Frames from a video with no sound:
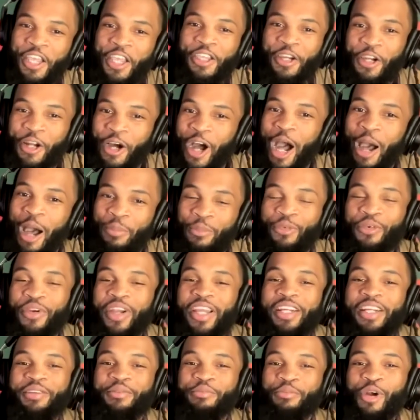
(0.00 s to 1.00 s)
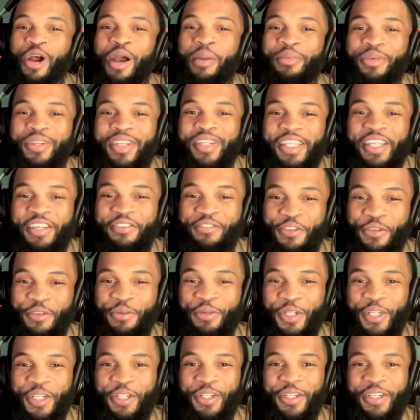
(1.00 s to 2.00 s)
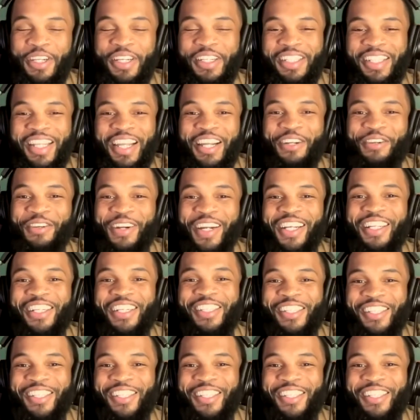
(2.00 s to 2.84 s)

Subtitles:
operating properly, if you will. Is that correct? Mm-hmm.